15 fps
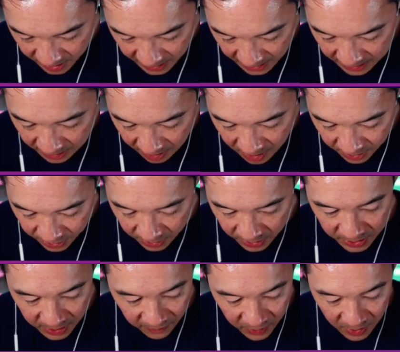He's all through.
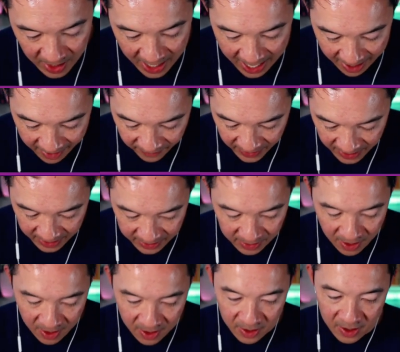So if you have this
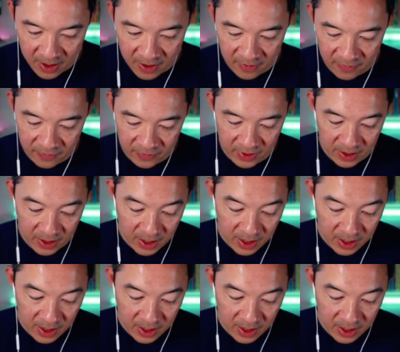Art of